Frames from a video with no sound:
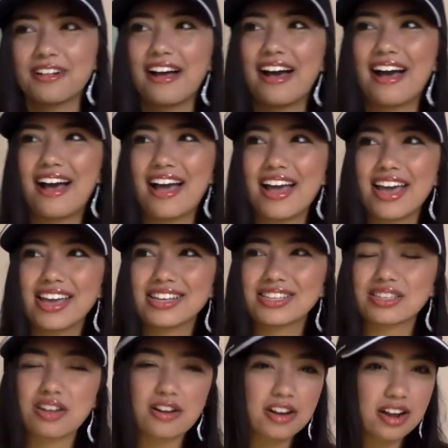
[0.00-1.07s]
I
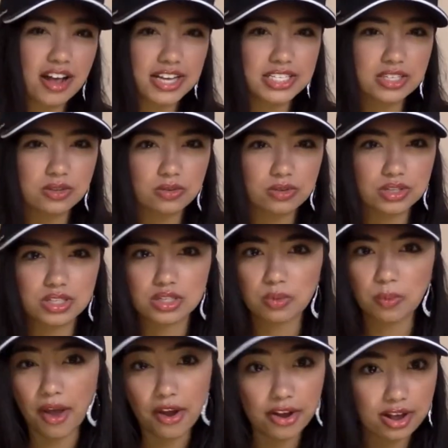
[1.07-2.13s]
started high school
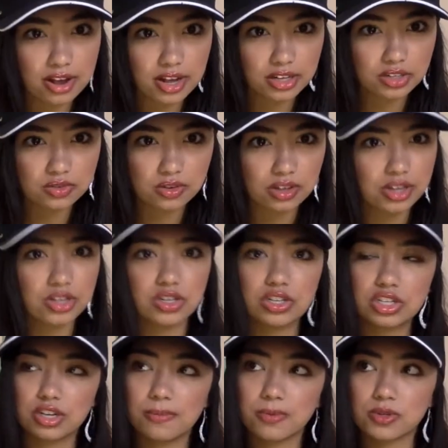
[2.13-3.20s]
swearing against
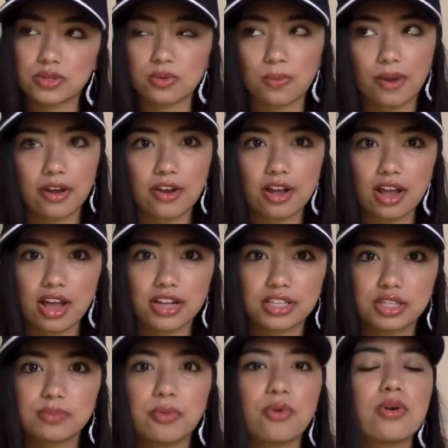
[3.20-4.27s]
relationships, swearing
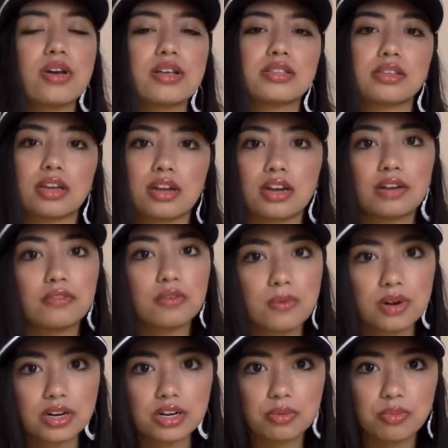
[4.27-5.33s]
against boys. I never
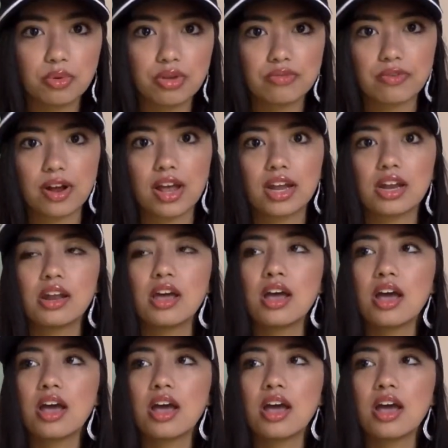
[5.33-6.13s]
wanted a boyfriend.